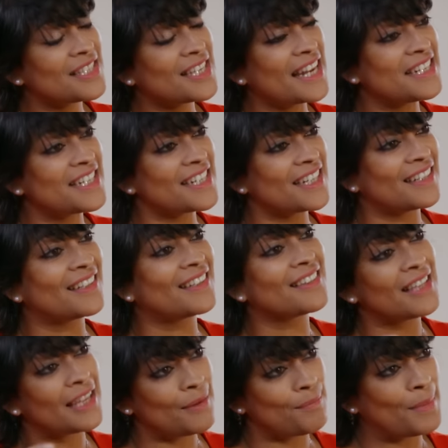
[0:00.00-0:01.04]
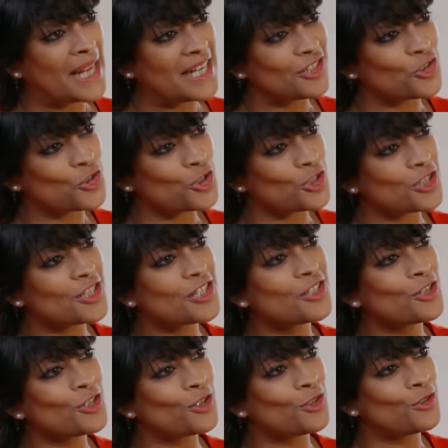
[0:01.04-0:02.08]
sending their managers
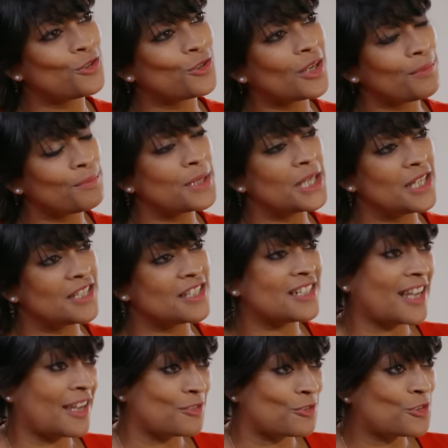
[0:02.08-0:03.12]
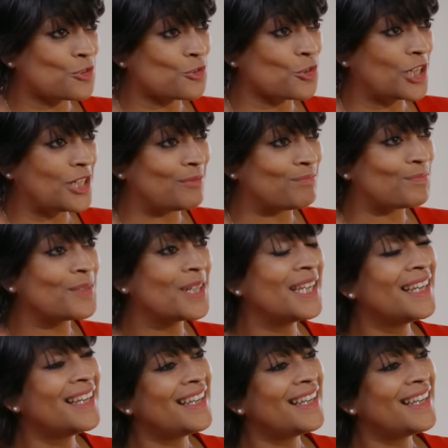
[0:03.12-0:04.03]
to companies downstream.